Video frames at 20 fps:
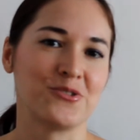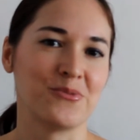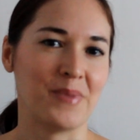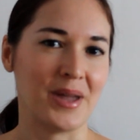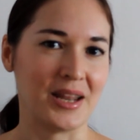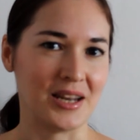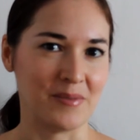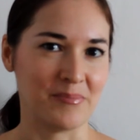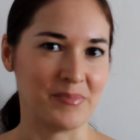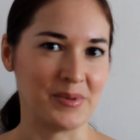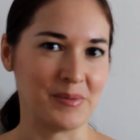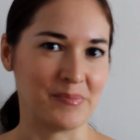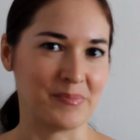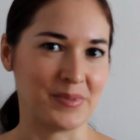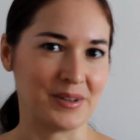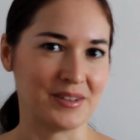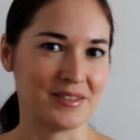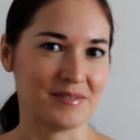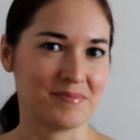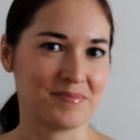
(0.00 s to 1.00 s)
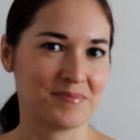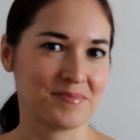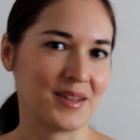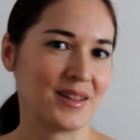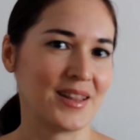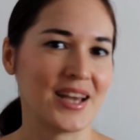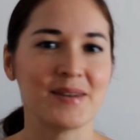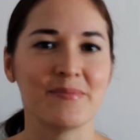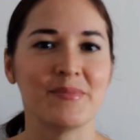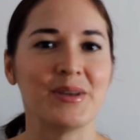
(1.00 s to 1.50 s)
to many people.
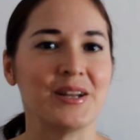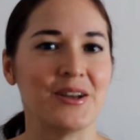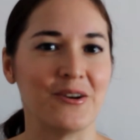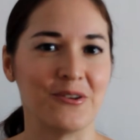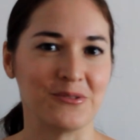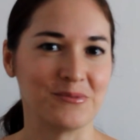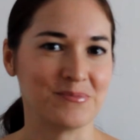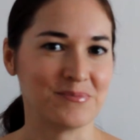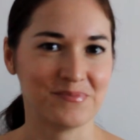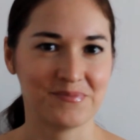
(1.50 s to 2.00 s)
Let me know.